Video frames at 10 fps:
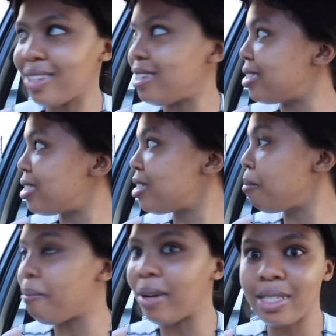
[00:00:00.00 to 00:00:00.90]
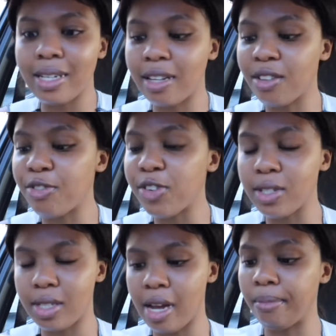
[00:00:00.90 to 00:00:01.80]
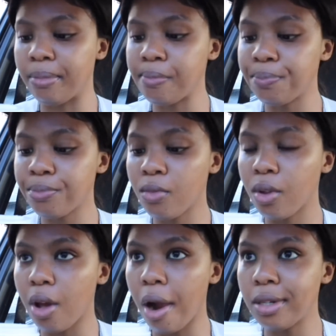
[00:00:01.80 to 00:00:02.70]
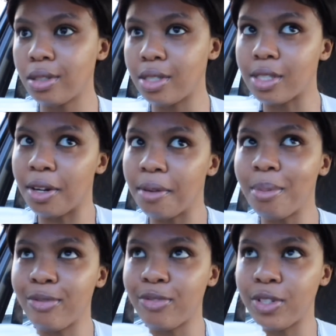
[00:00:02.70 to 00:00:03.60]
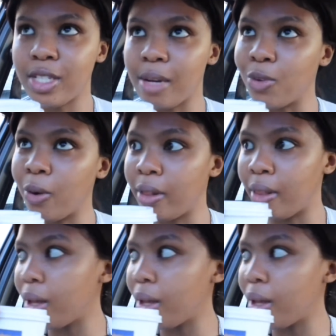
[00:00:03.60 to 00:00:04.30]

It's basically the first time. It's gonna be my first time going